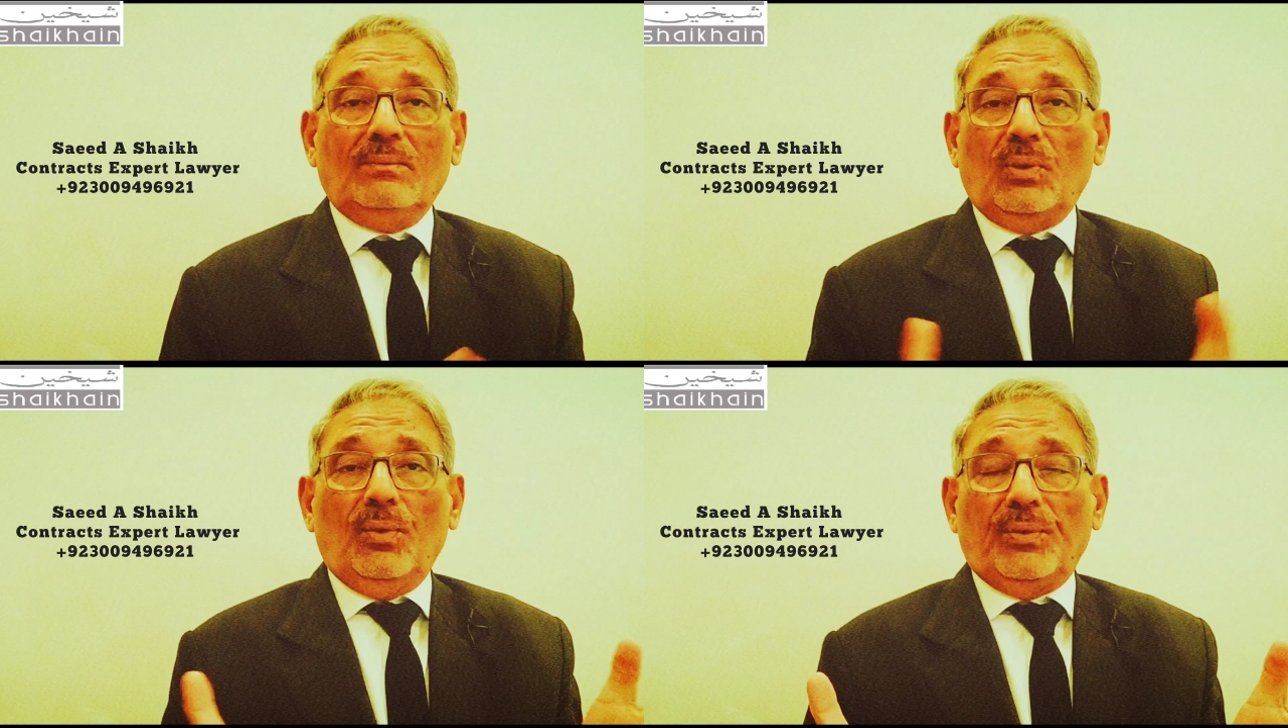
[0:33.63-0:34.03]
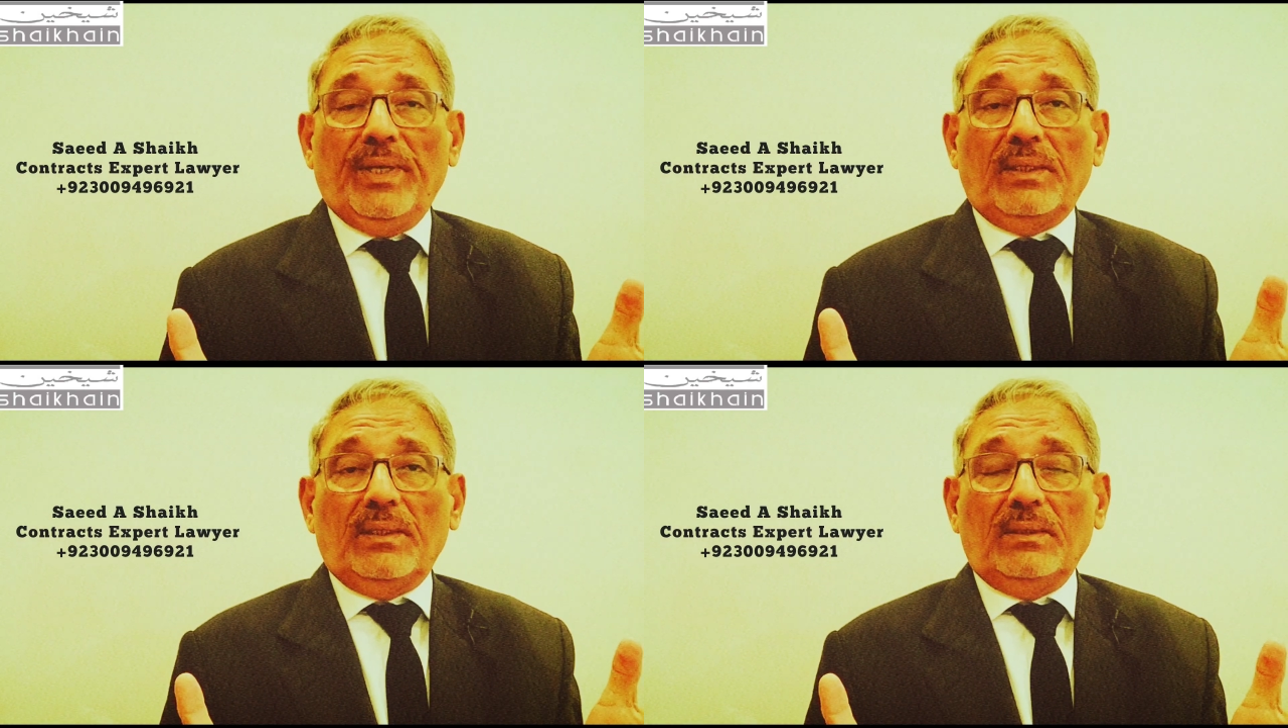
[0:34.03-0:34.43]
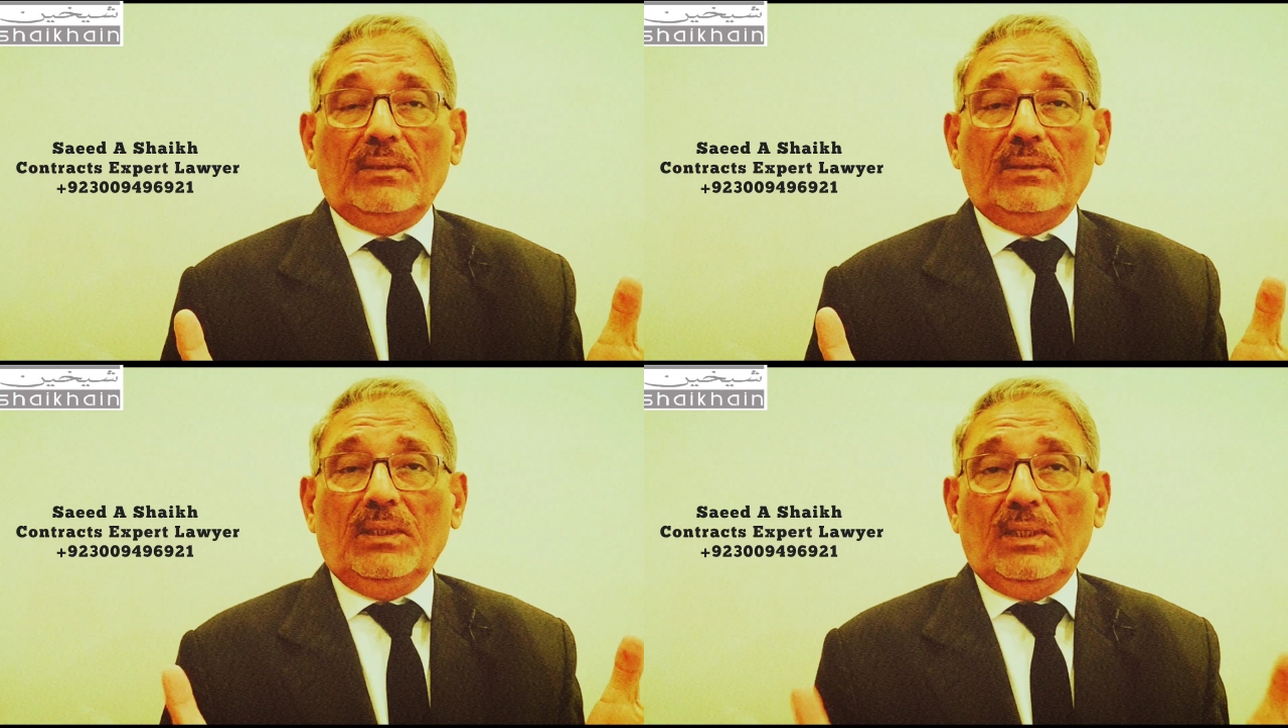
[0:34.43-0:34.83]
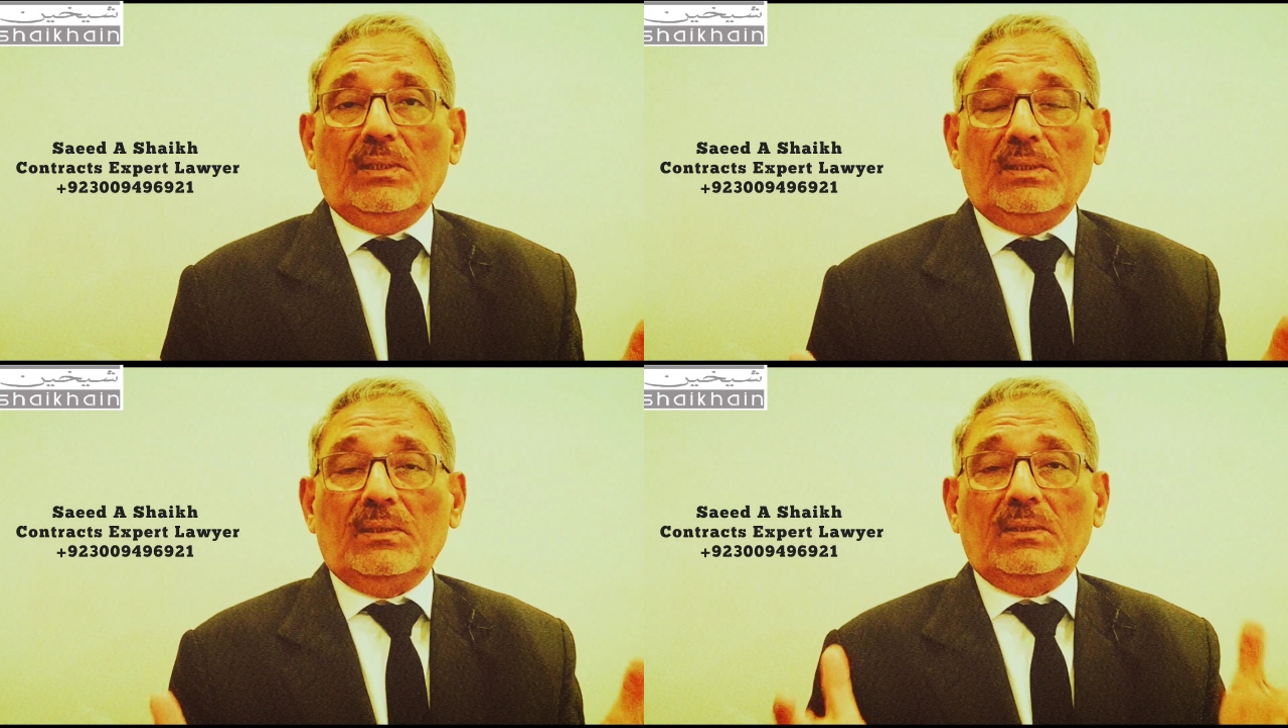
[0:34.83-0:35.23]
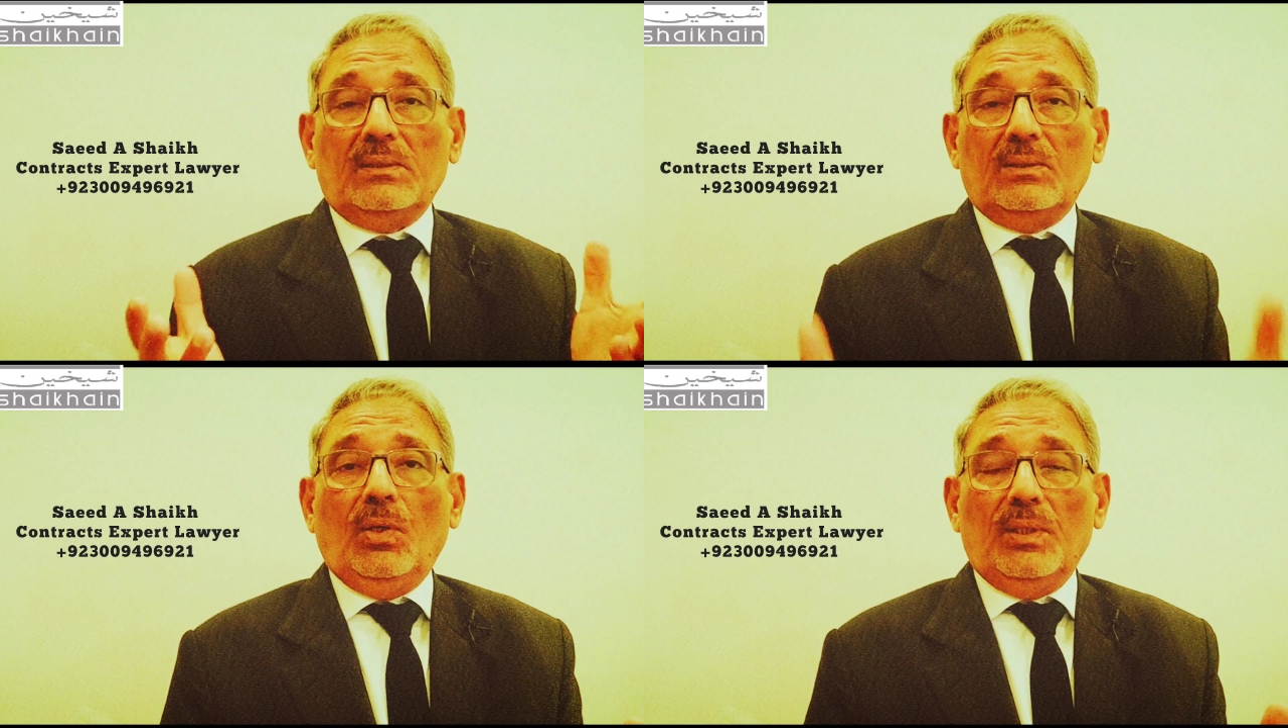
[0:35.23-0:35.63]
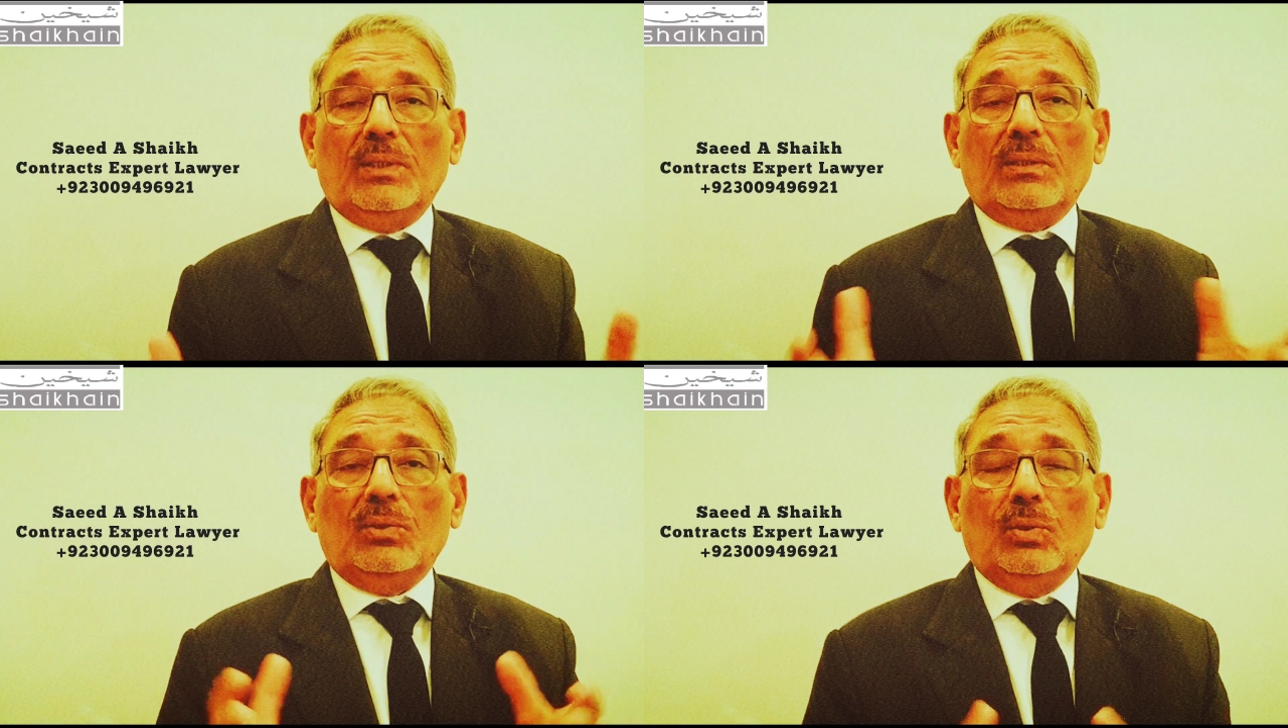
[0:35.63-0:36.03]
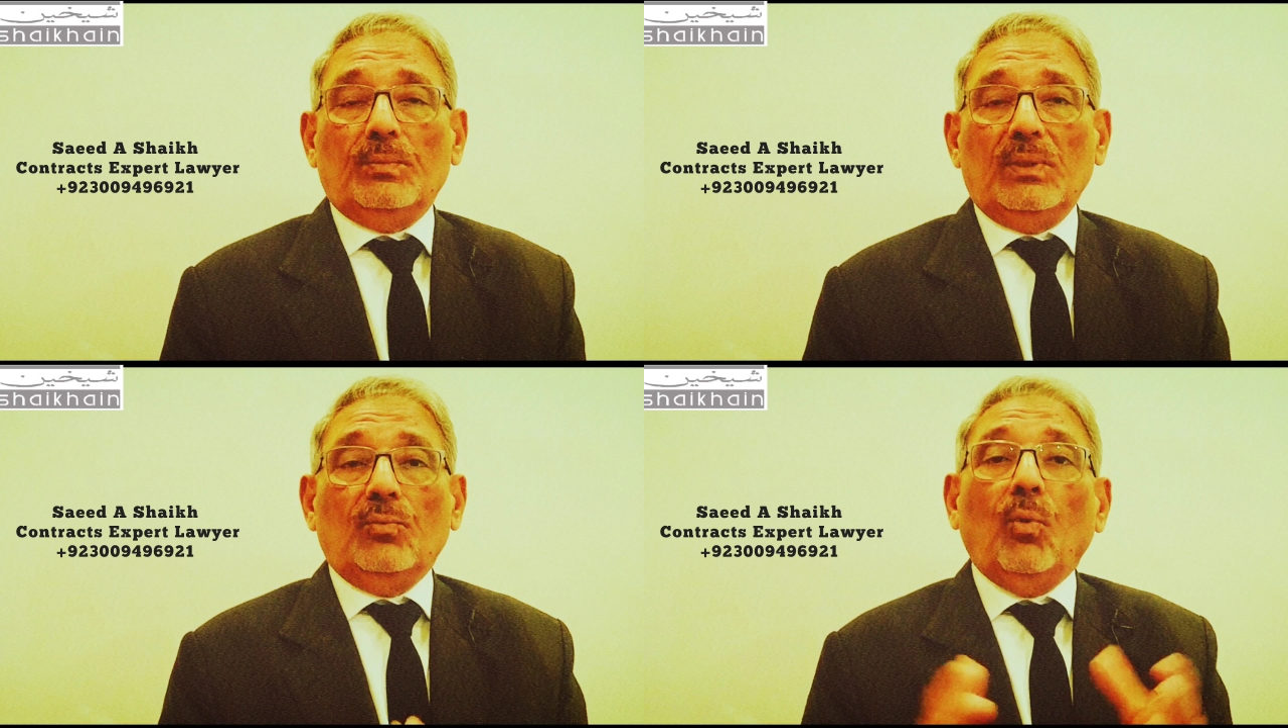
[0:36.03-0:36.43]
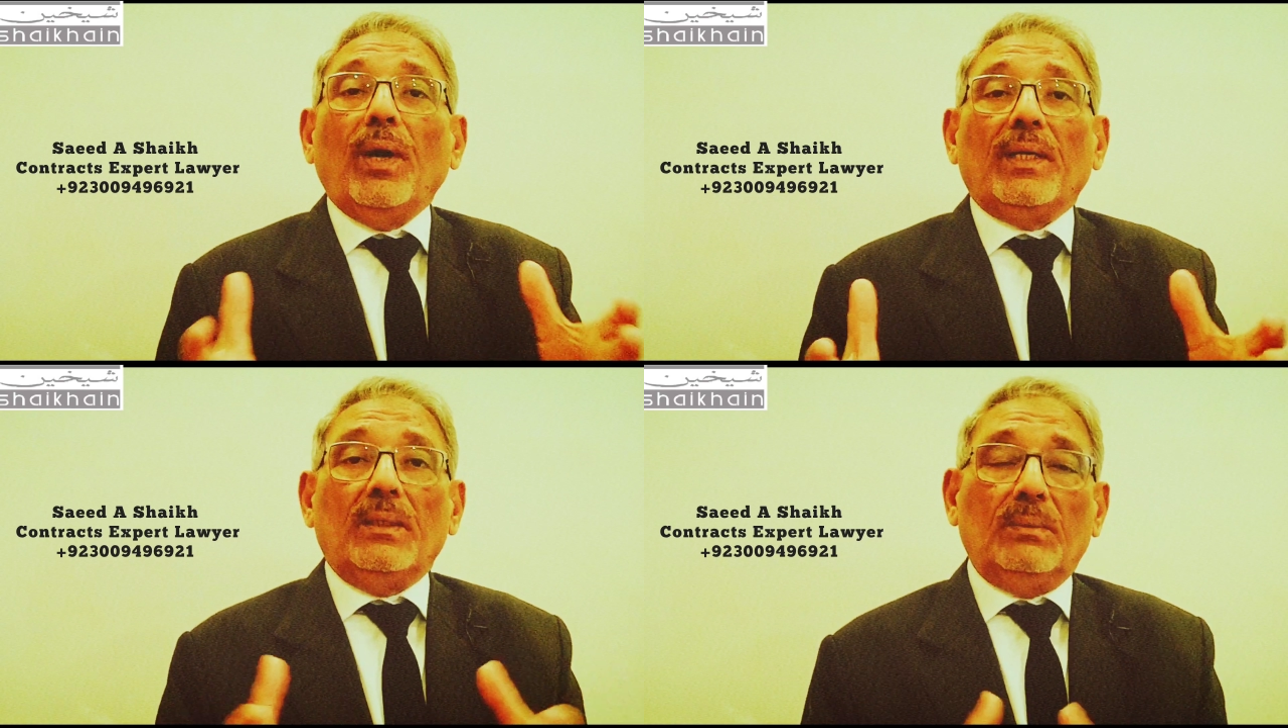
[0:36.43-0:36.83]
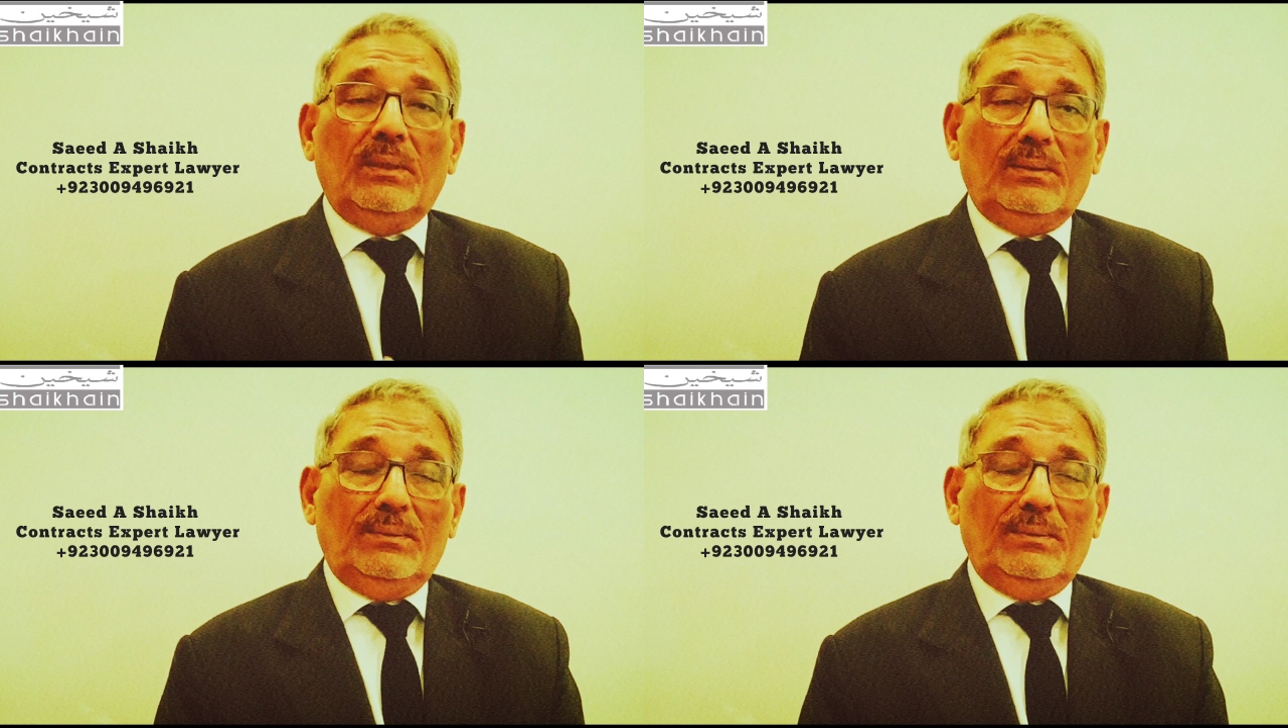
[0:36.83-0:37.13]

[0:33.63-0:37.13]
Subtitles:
contract is going to be voidable